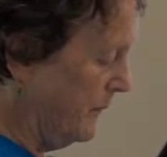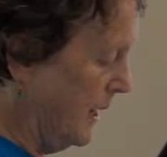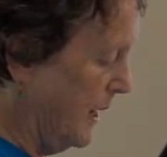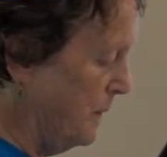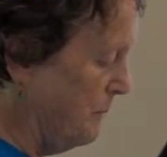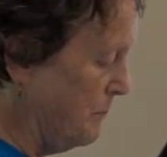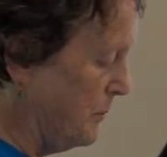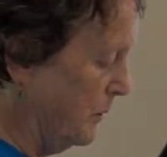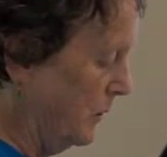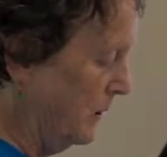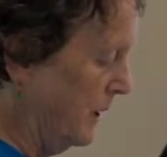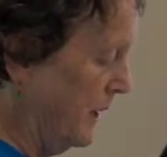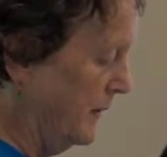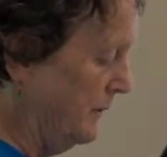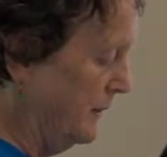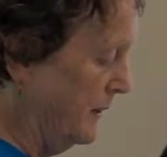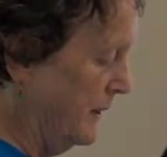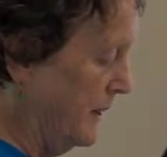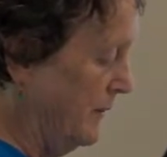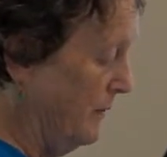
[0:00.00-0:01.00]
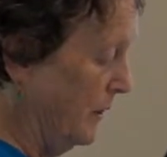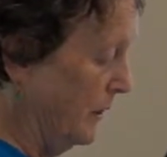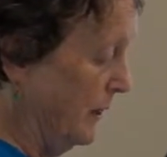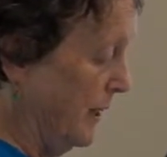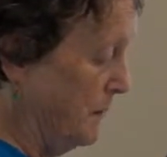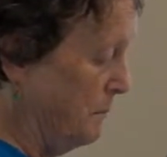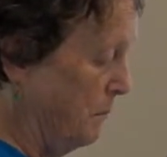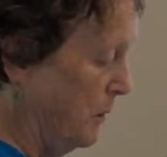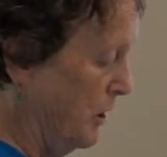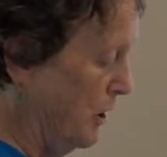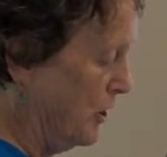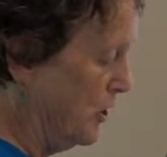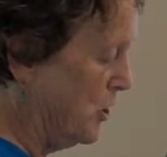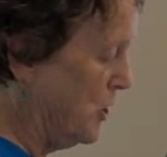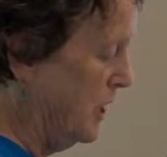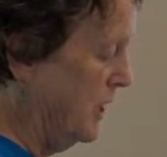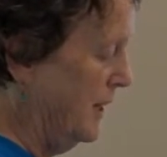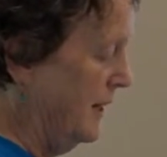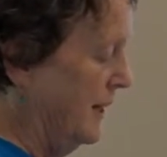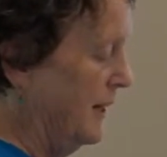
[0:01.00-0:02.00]
April and even late
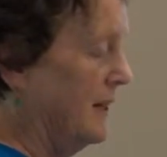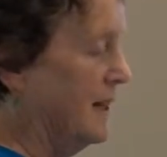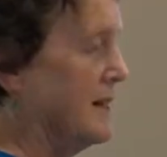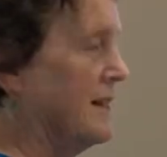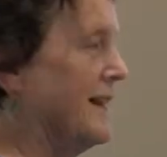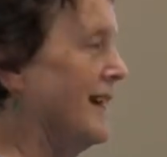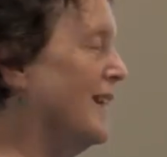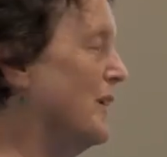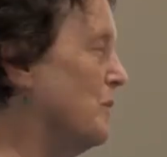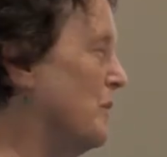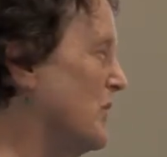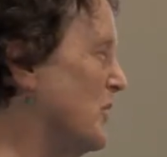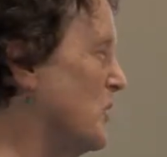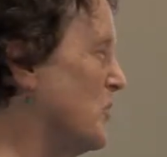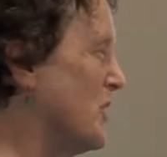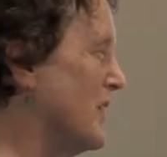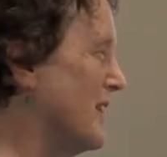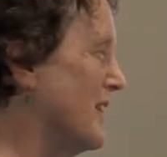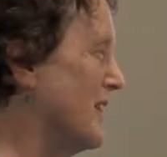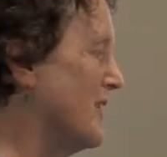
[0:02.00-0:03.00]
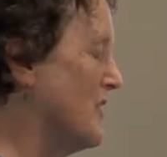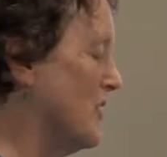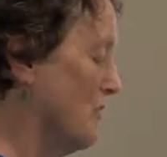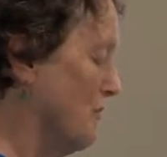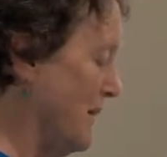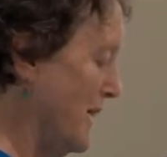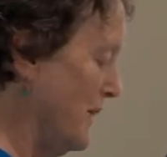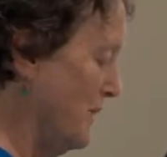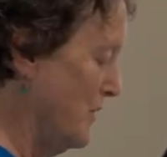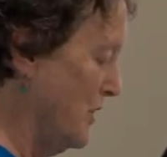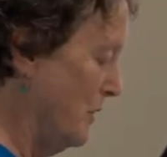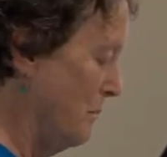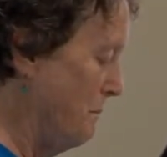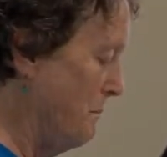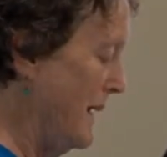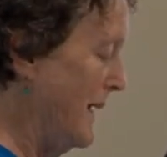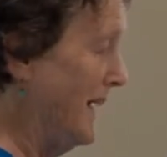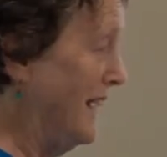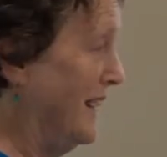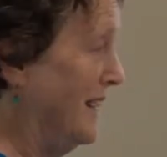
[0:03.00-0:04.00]
March, and the second one usually doesn't arrive till
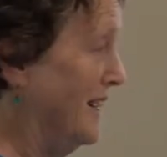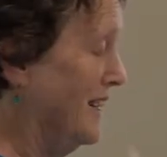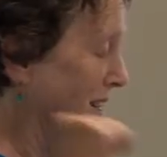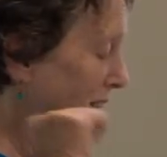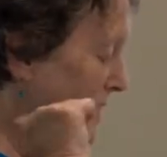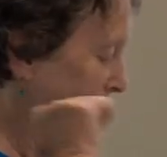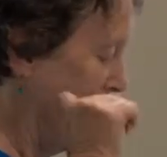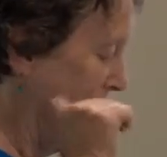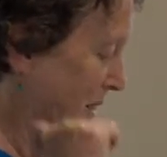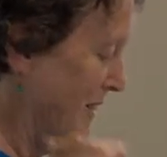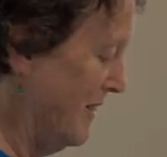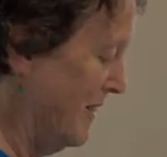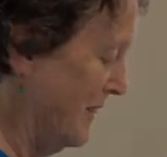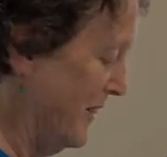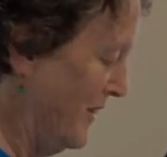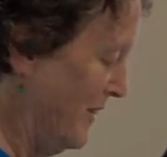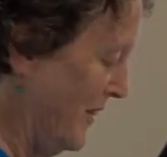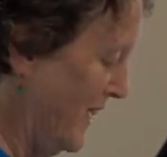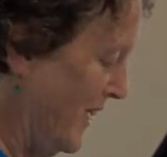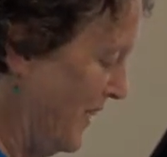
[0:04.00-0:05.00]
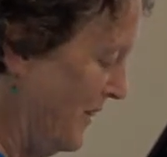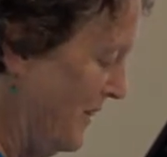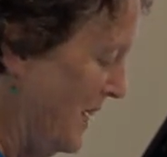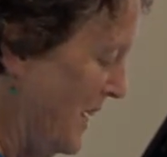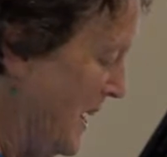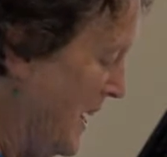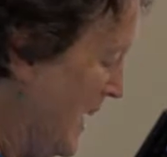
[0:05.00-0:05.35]
May. They're out here now.